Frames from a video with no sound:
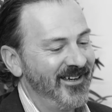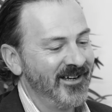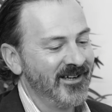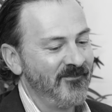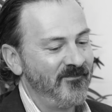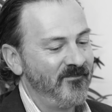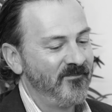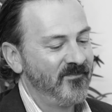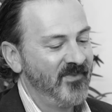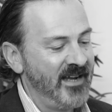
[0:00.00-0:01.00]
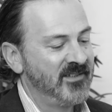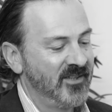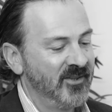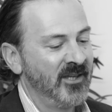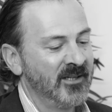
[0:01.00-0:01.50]
Um,
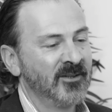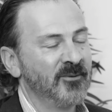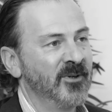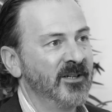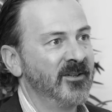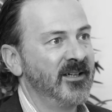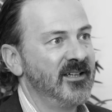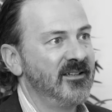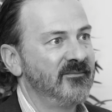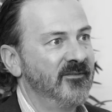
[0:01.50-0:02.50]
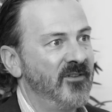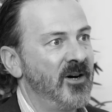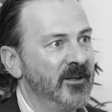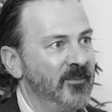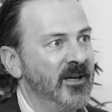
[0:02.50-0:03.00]
that's the thing that really
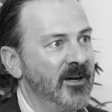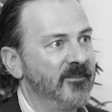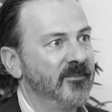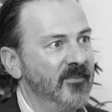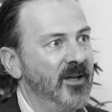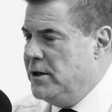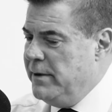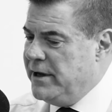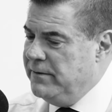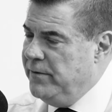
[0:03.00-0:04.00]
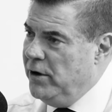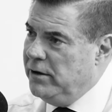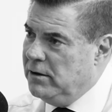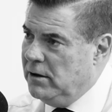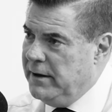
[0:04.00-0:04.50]
fired me up. Did we
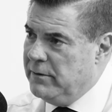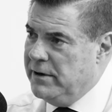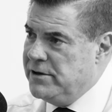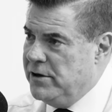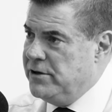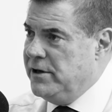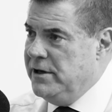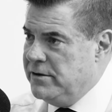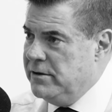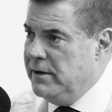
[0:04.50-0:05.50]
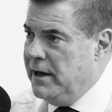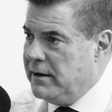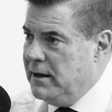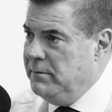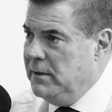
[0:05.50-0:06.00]
convert a lot of that research into an
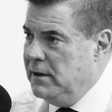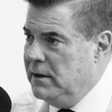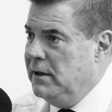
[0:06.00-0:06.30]
outcome,